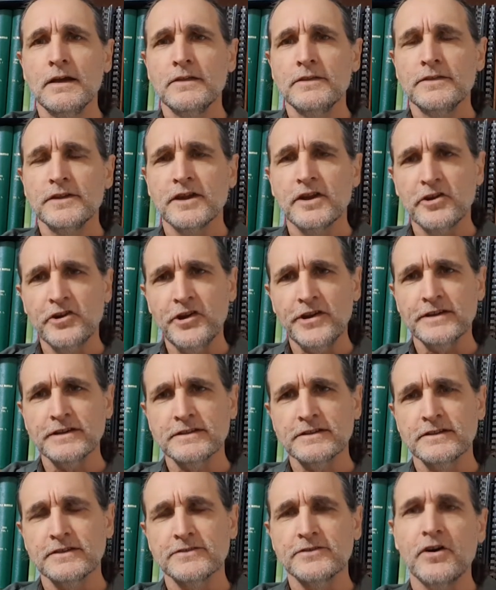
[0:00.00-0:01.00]
The correct
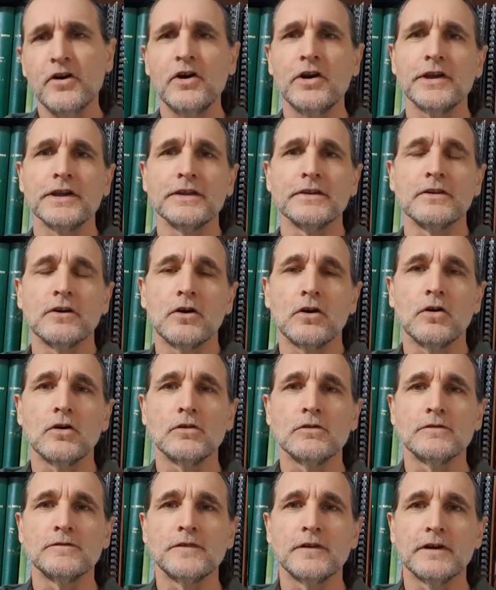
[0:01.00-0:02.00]
design
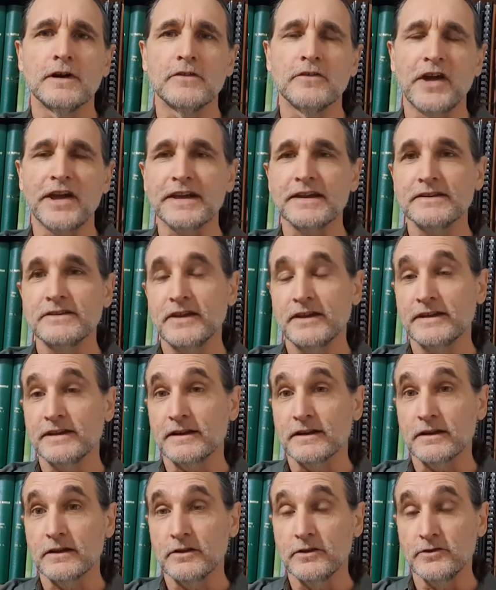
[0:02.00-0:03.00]
of orangutan
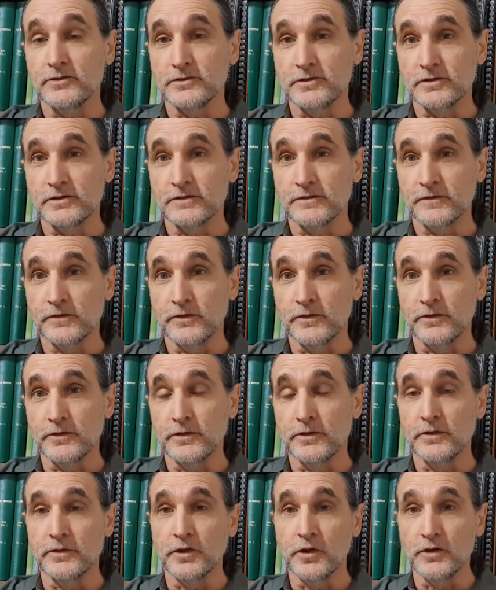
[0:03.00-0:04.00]
enclosures for
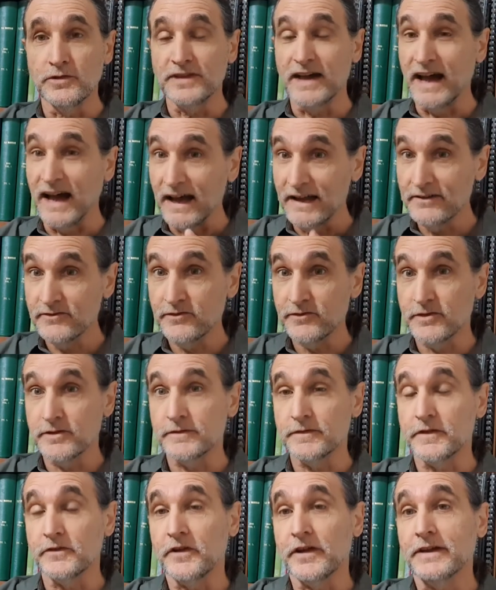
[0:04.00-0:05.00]
those hundreds of
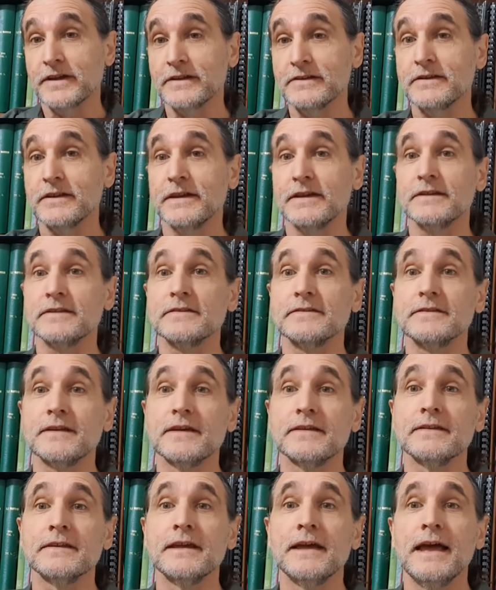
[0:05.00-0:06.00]
orangutans
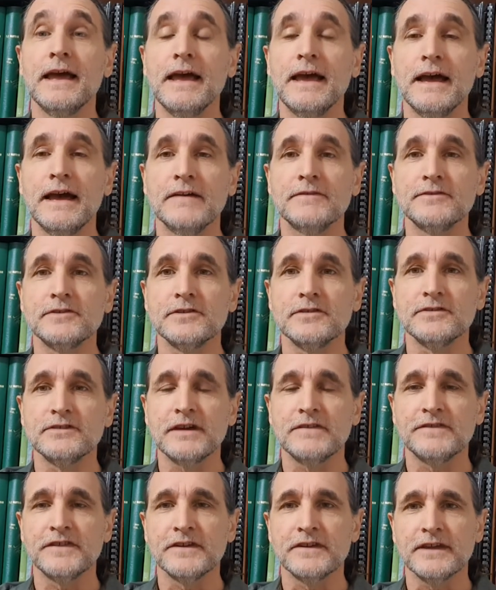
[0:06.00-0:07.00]
that have to
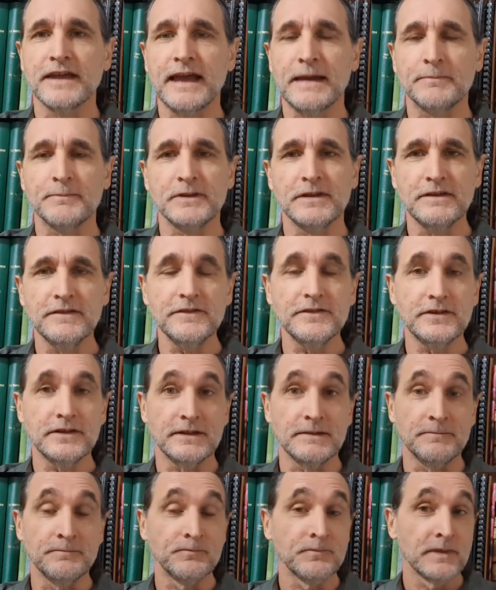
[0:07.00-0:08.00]
suffer
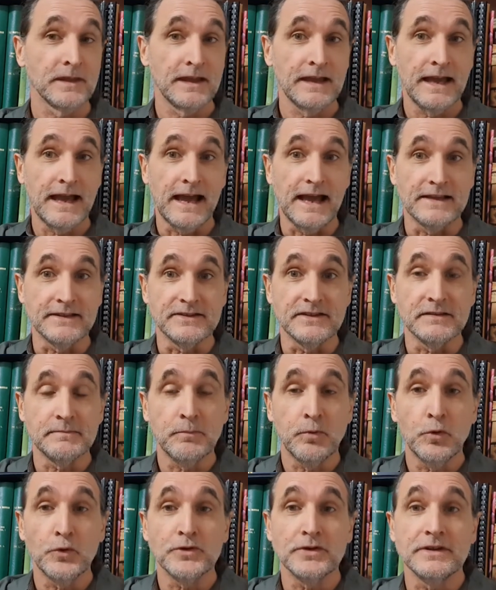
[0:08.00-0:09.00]
captivity at this
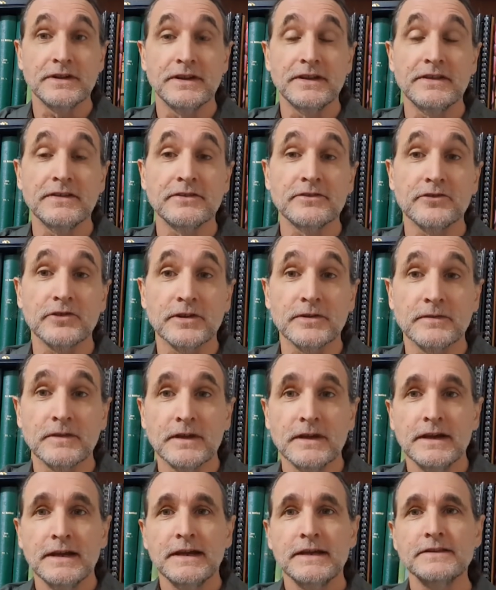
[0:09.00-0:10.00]
point in history
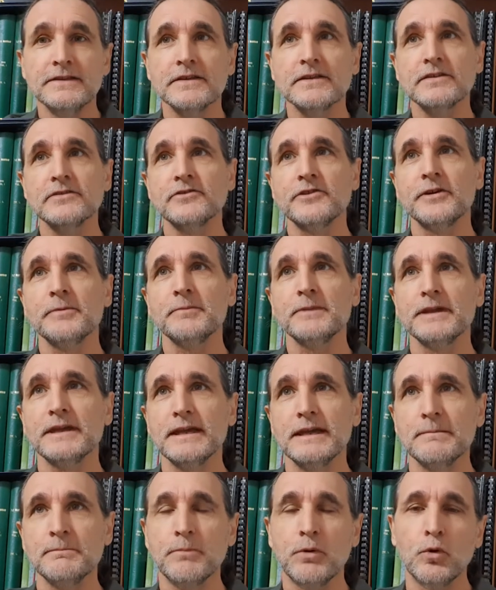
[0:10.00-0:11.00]
is extremely
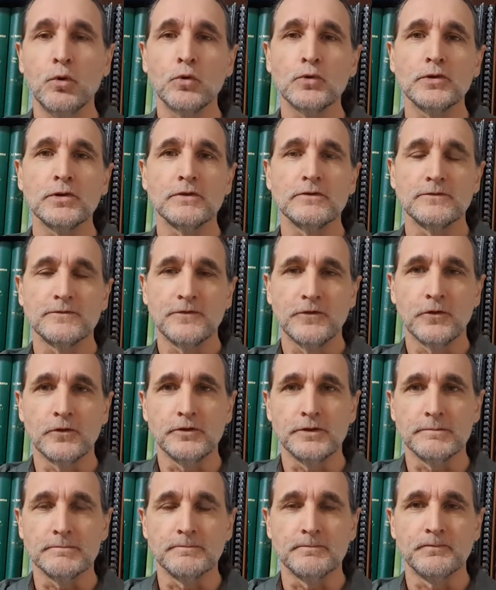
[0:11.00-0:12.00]
important for
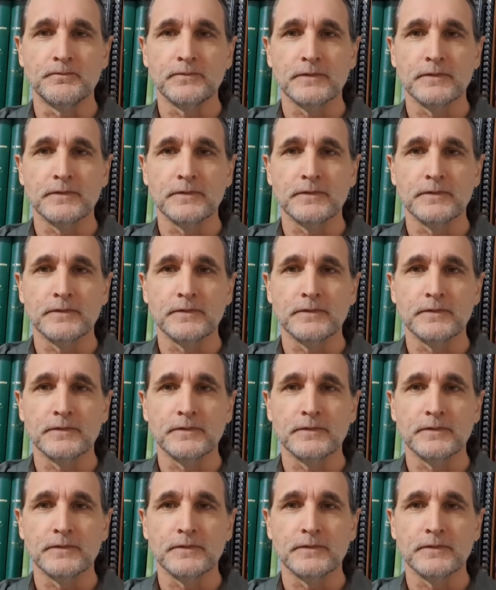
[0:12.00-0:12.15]
them.